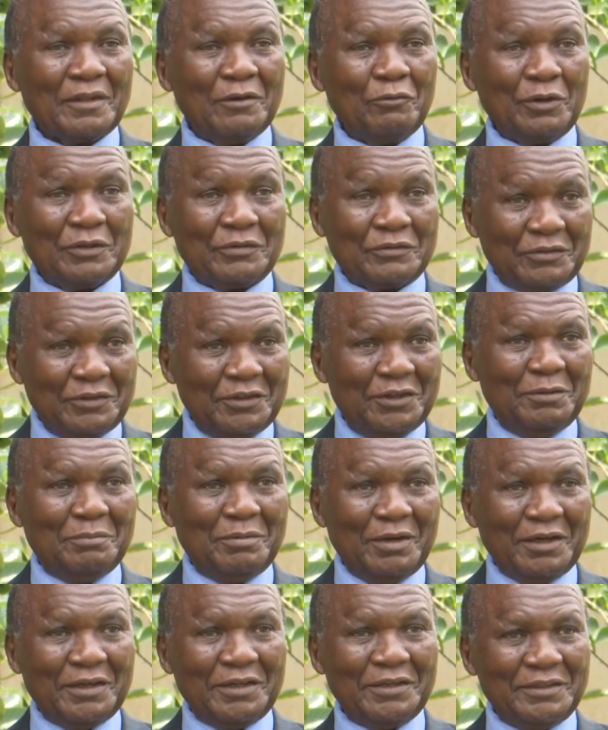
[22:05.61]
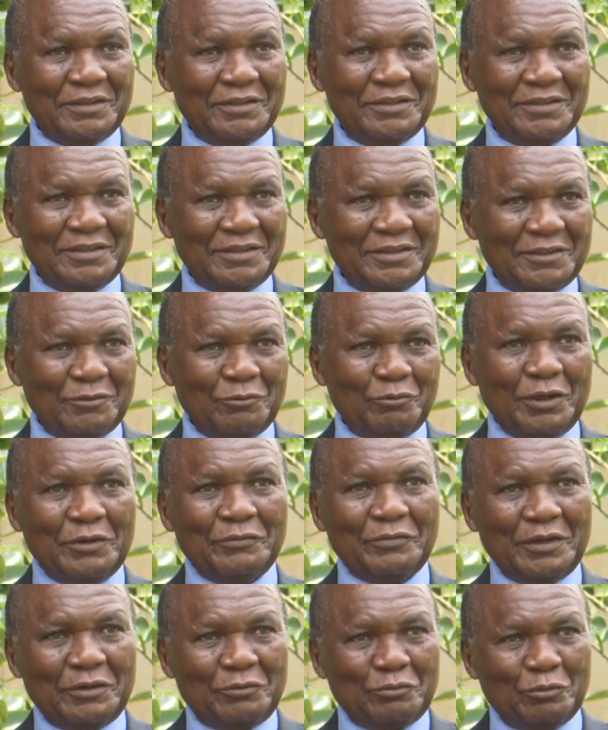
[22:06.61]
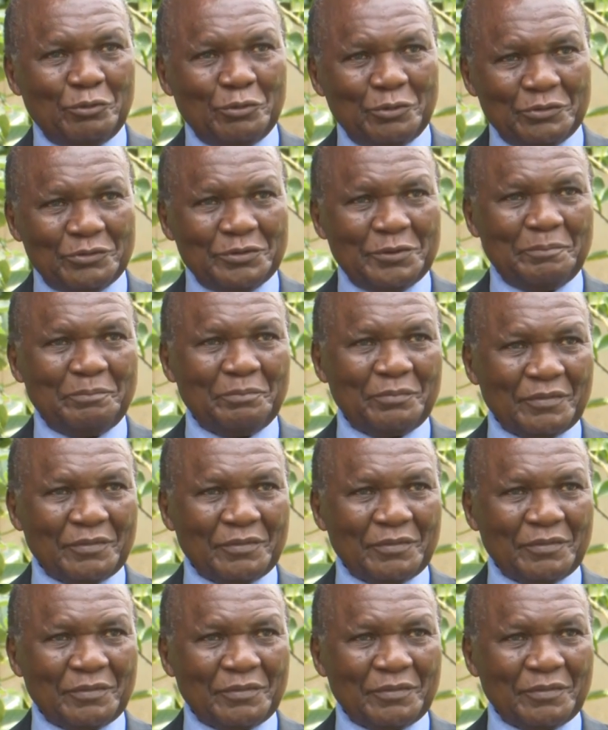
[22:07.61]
was sent by whoever it was